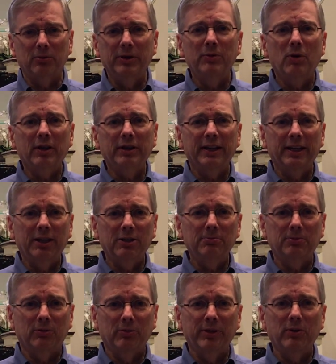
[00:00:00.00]
We want to
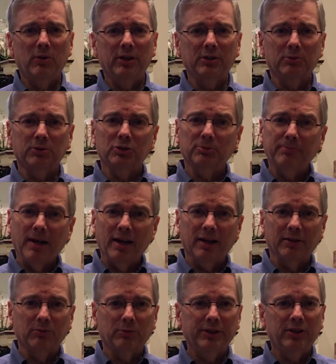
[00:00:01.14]
help, we want to respond.